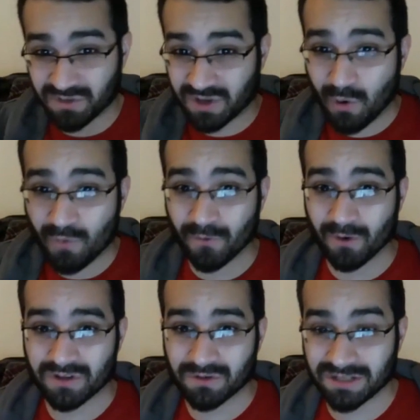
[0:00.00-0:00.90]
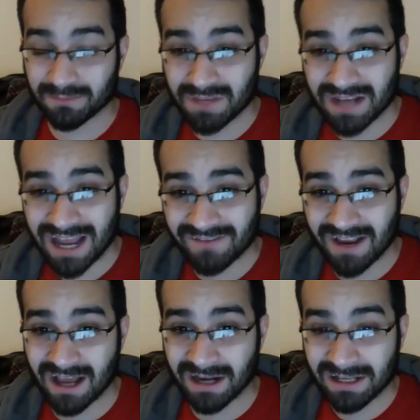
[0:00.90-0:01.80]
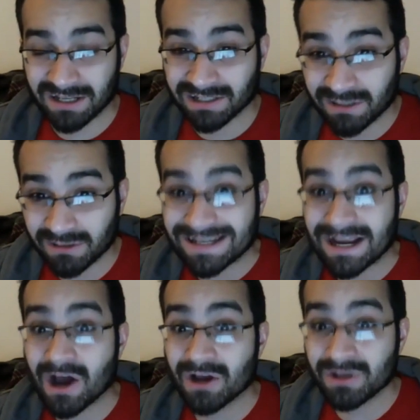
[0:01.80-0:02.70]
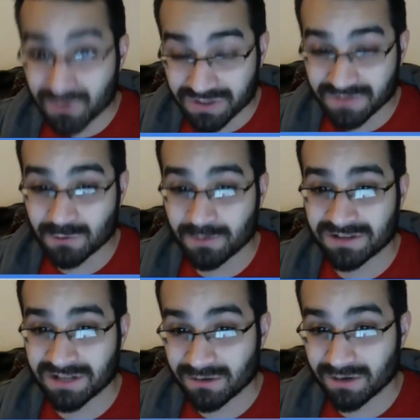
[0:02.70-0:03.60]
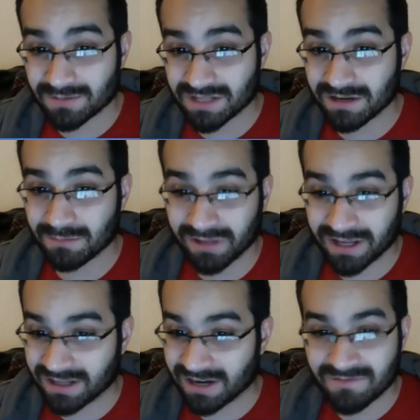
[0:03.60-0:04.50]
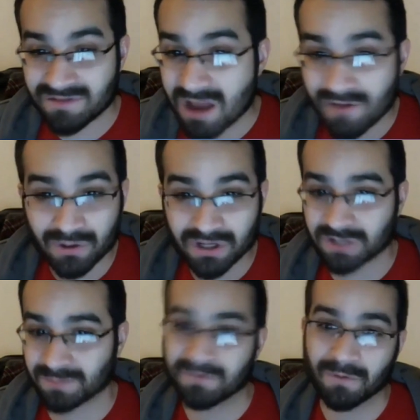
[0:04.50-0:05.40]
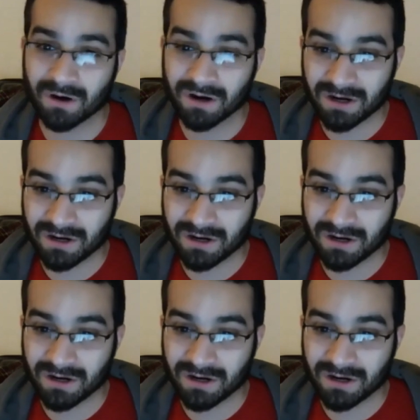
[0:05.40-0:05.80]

was over, so I was like, man, I've got literally hundreds of Super Nintendo games I can play that I've never touched before.